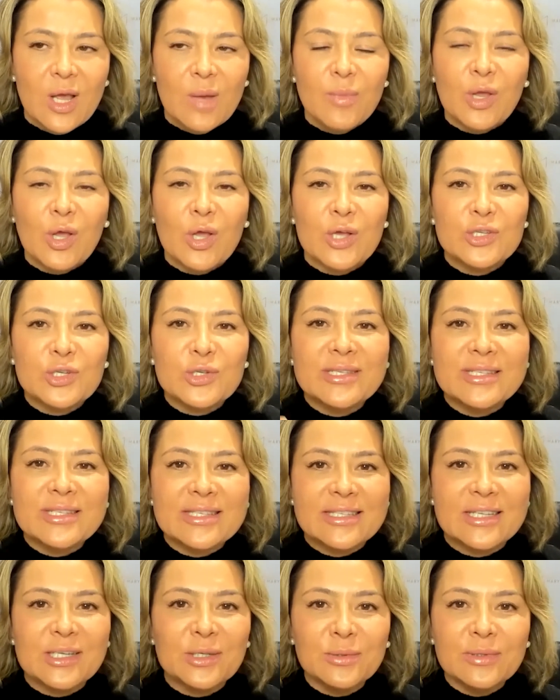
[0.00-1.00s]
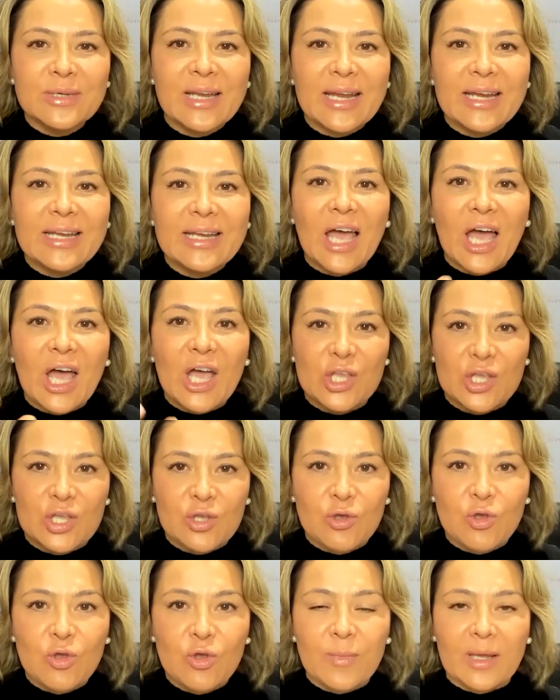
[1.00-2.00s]
Because you still need a
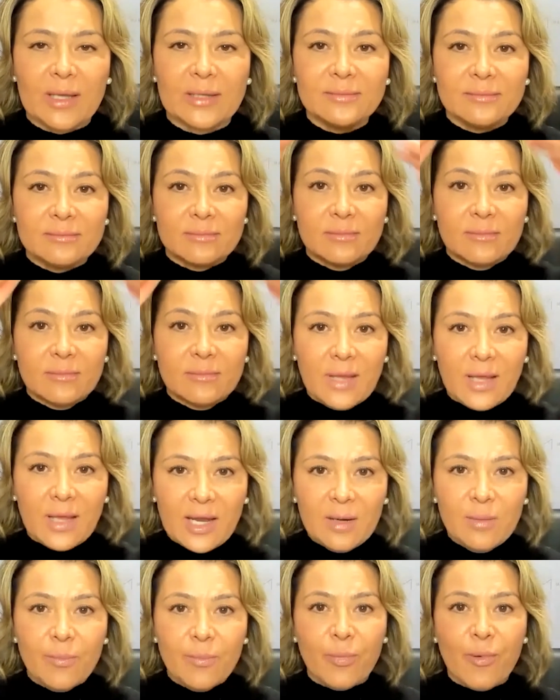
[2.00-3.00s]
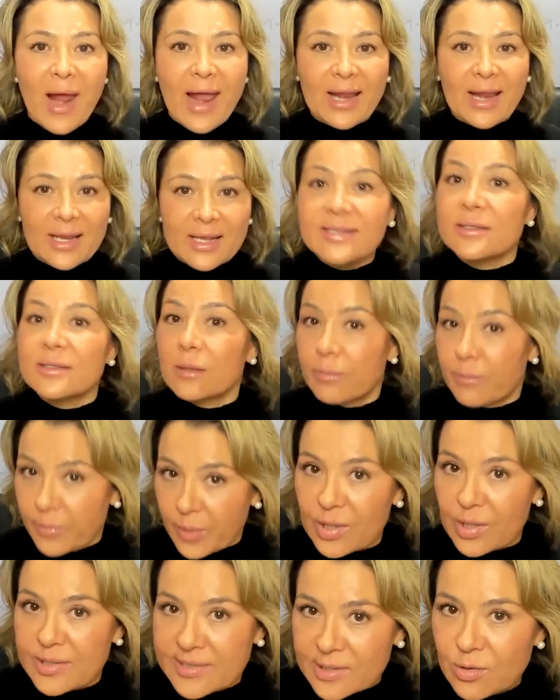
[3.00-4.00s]
human, in brackets,
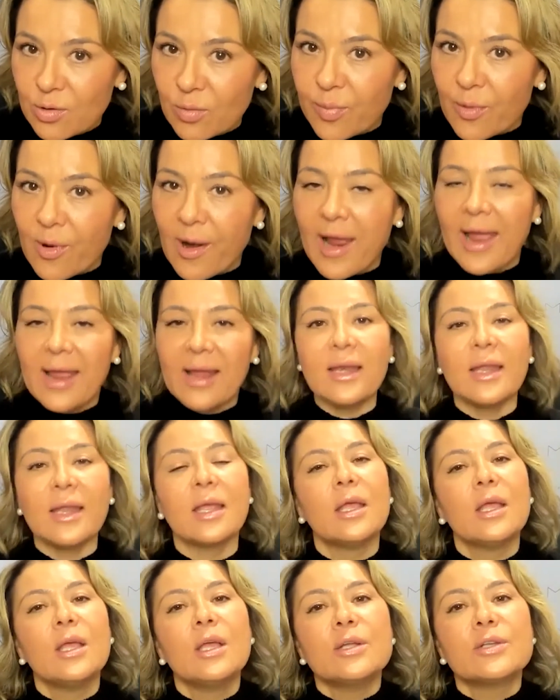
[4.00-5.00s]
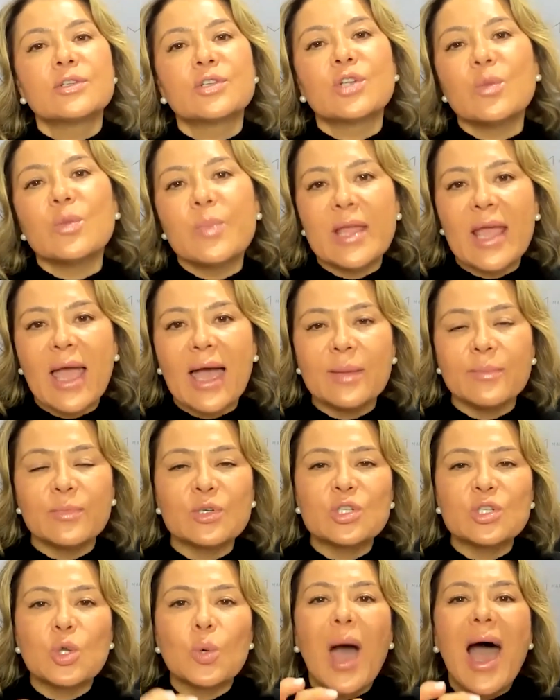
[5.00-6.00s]
personal brand, to be able
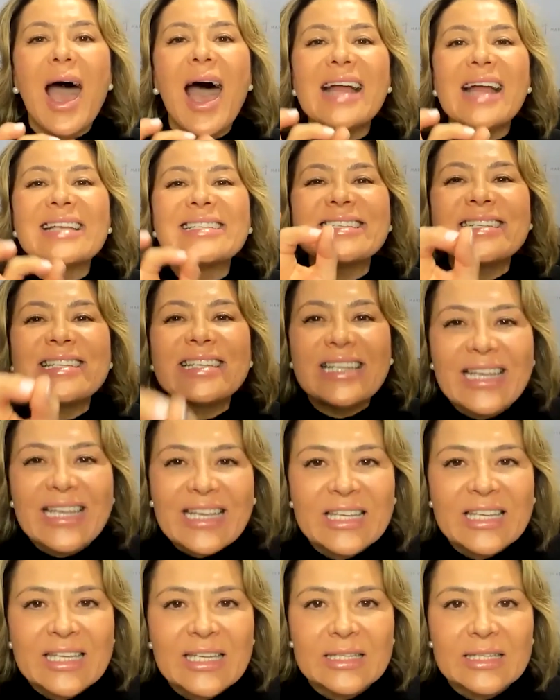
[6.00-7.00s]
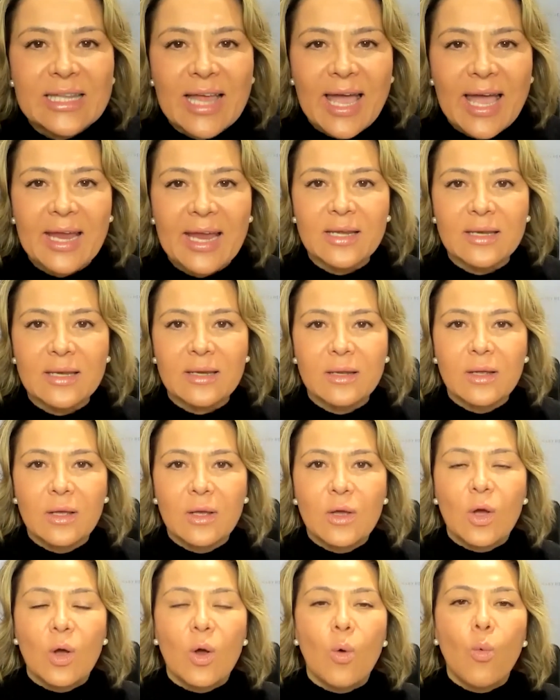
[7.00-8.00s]
to articulate
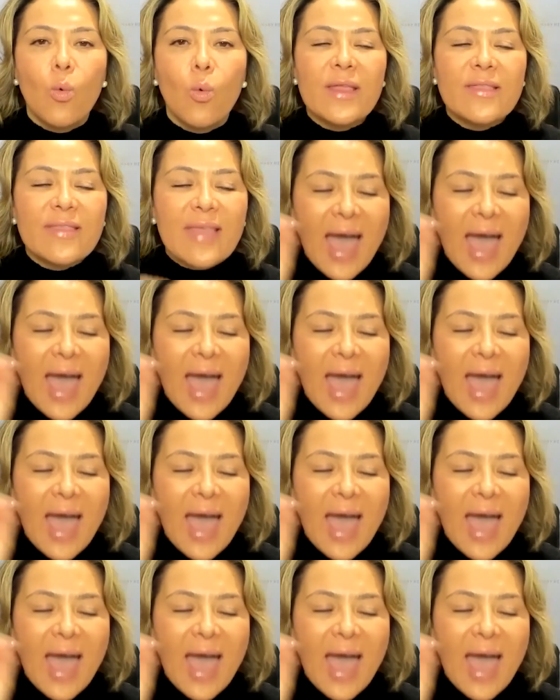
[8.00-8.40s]
with